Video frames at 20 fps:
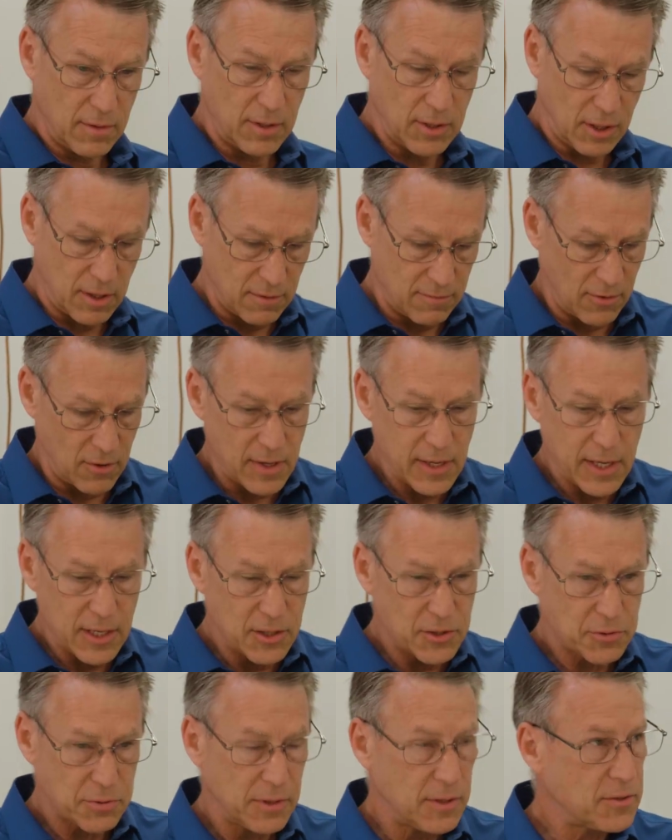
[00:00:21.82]
In the converting
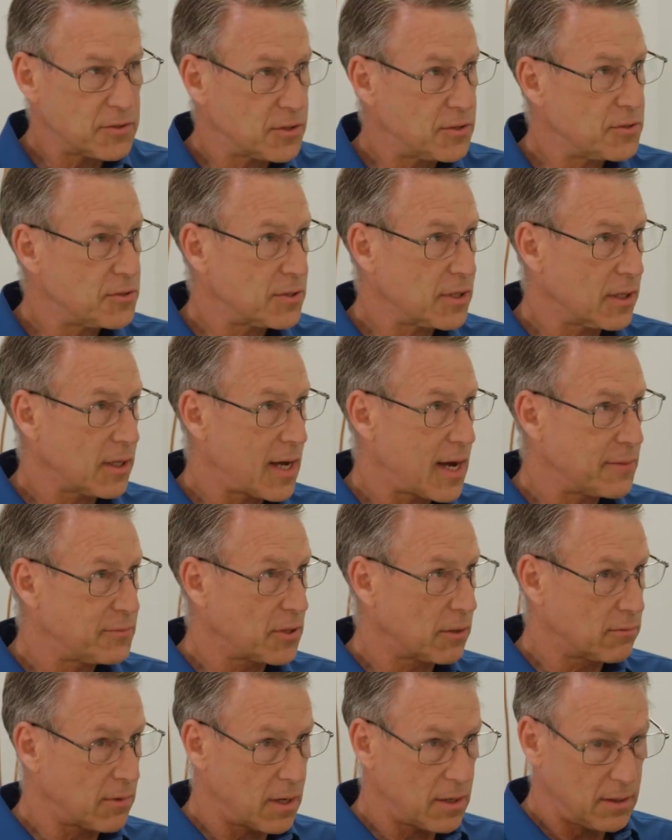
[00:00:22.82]
industry, these Q C
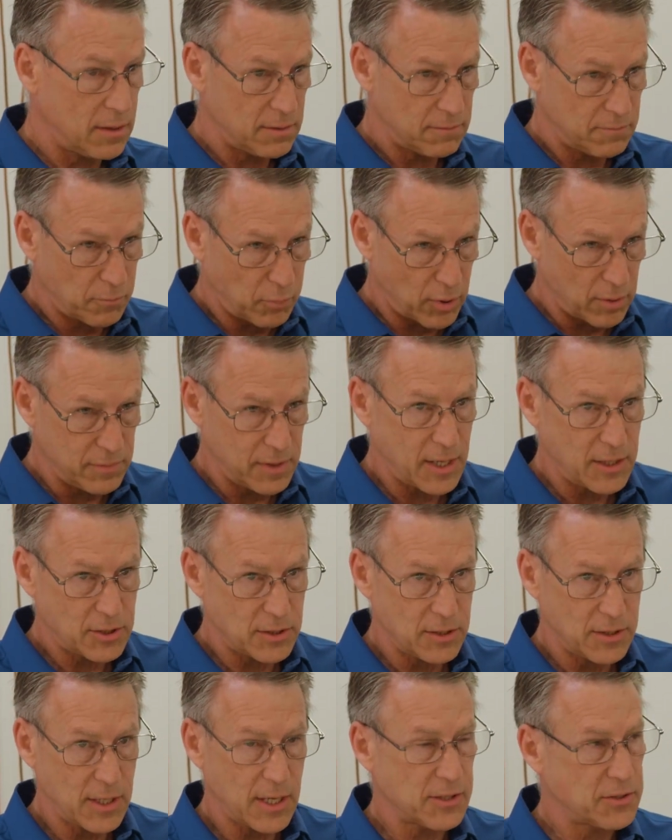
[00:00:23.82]
labs are running
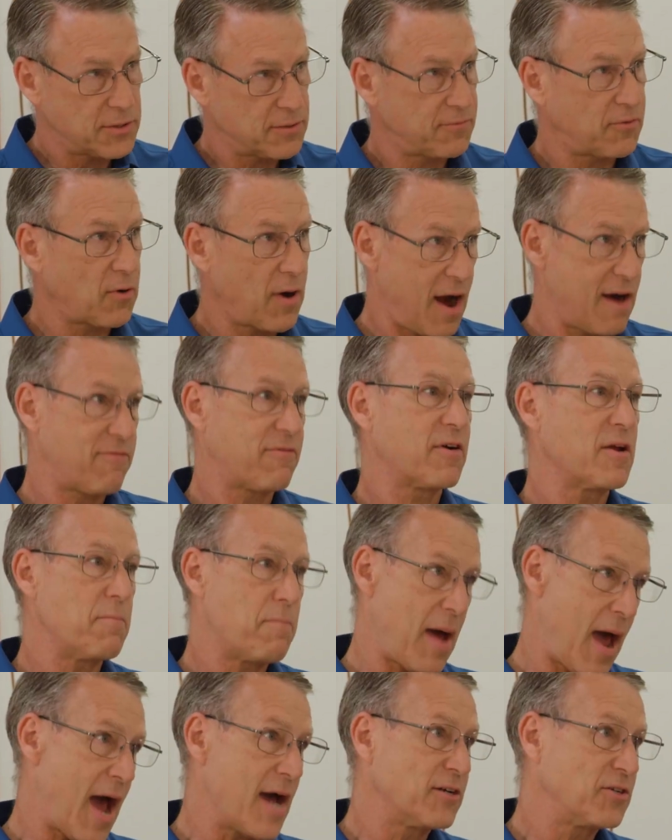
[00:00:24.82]
permeation tests for every
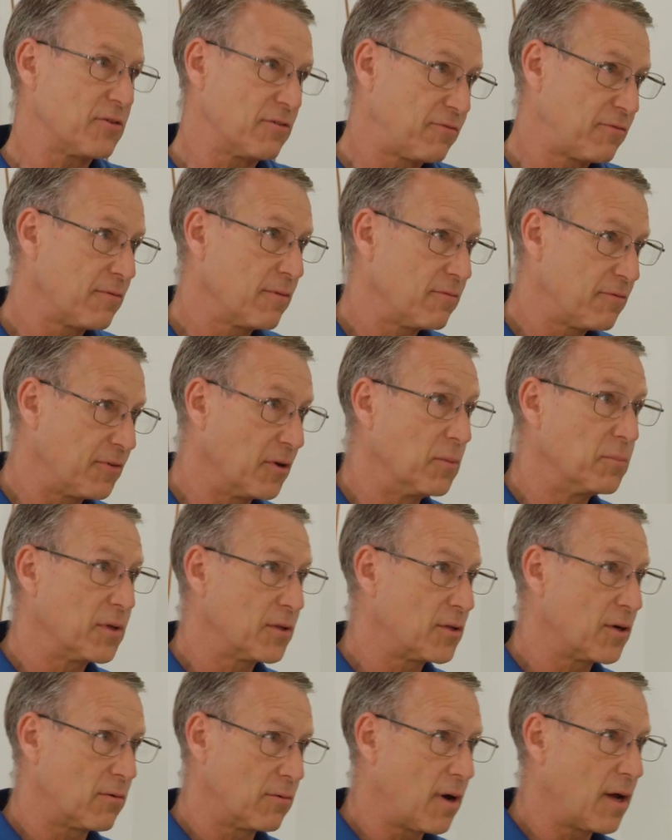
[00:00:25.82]
batch of film
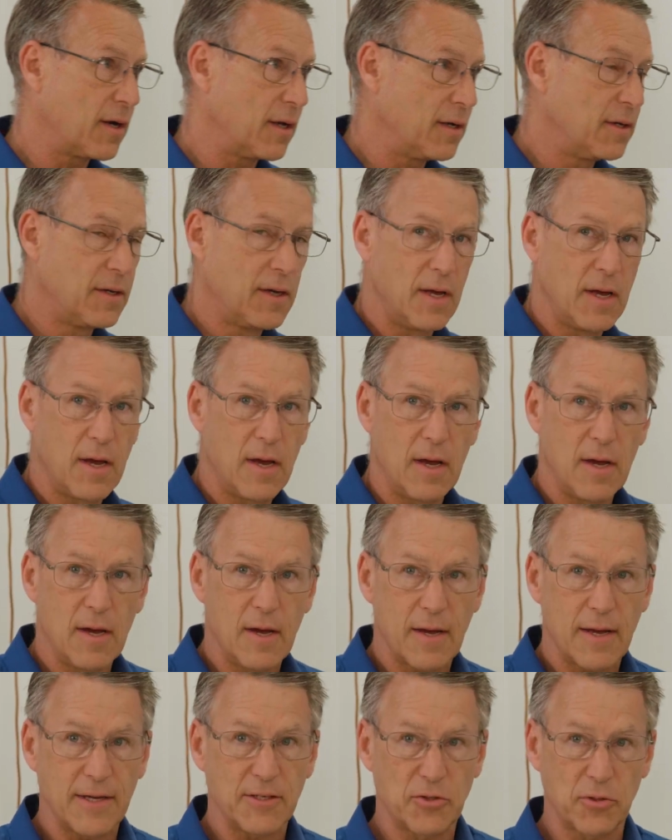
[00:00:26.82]
that they're running.
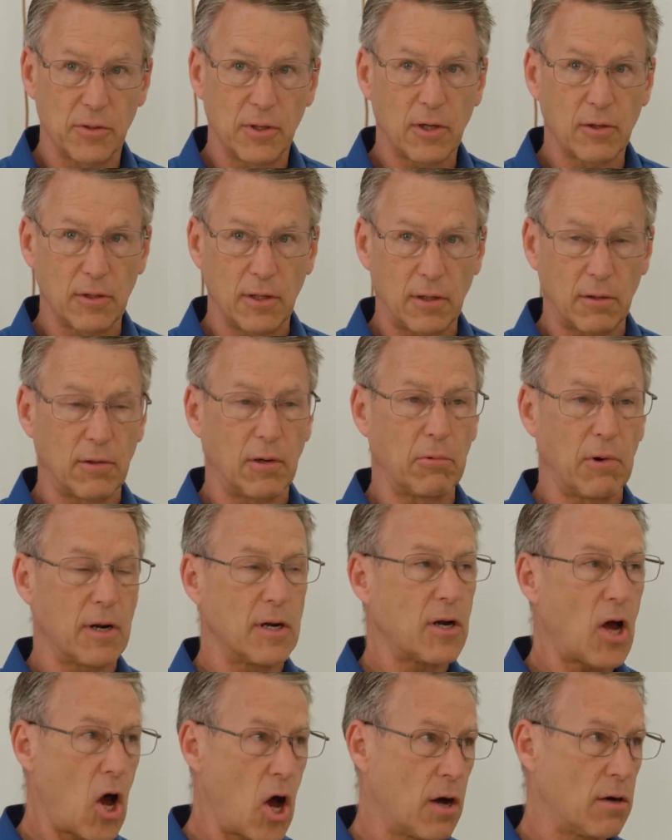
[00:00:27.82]
And so they're literally
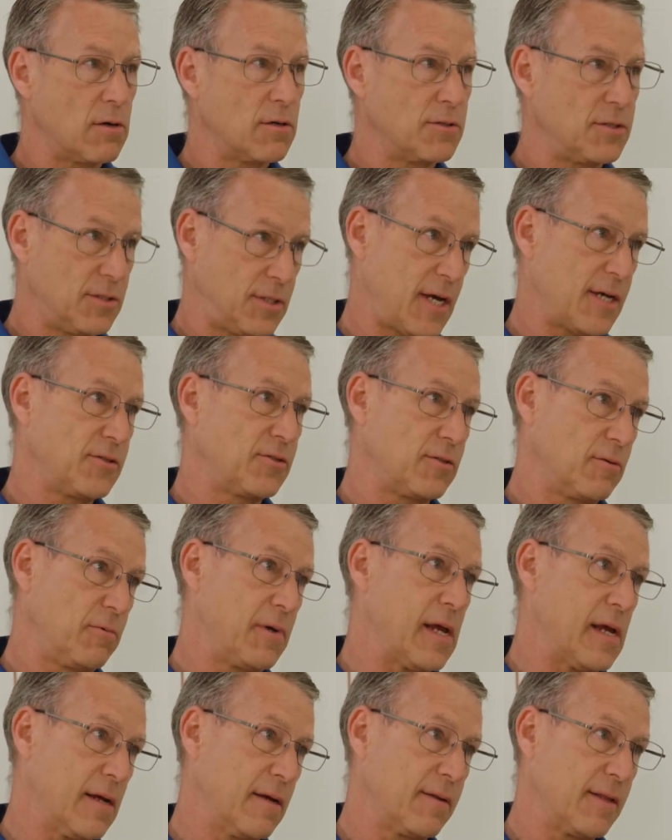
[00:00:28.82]
running hundreds of tests a
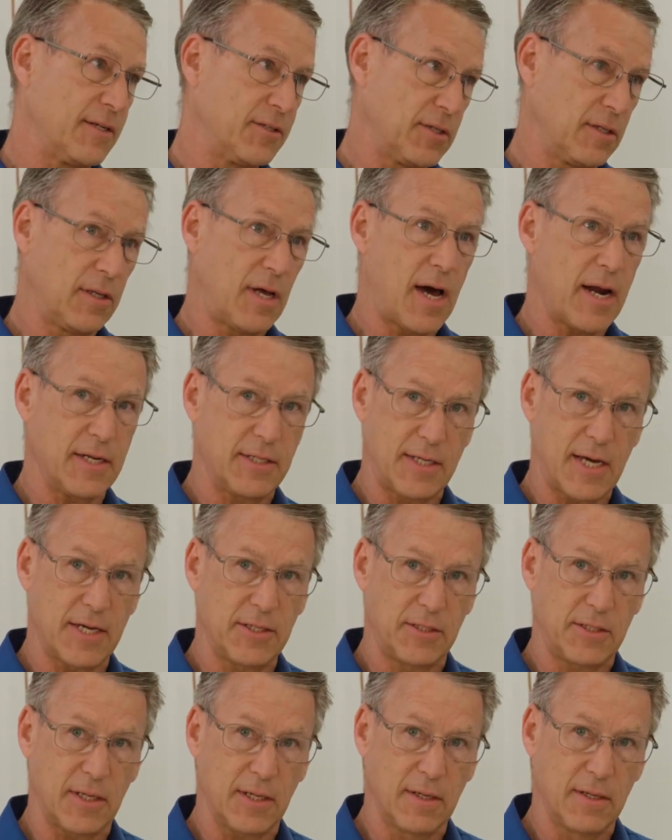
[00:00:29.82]
week. That's a lot of
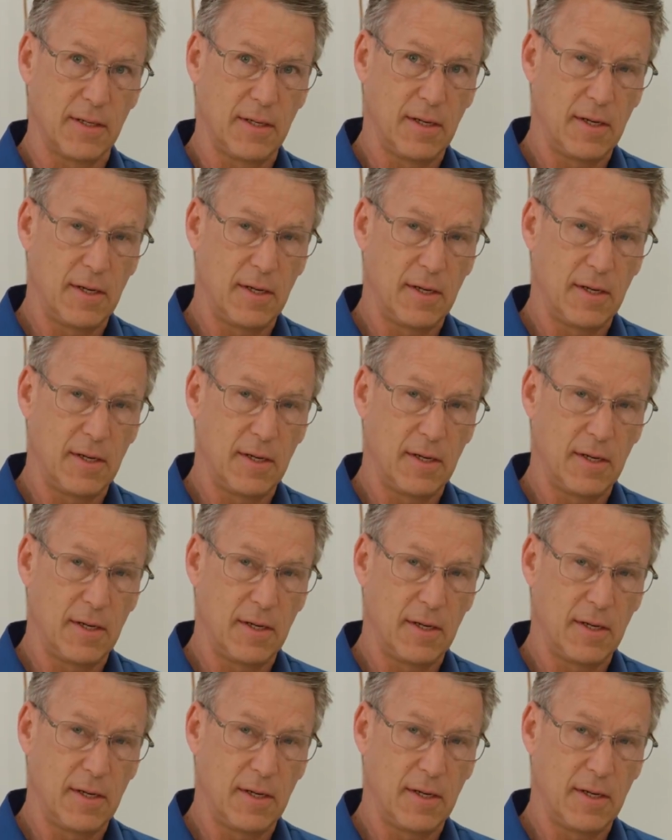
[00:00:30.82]
testing.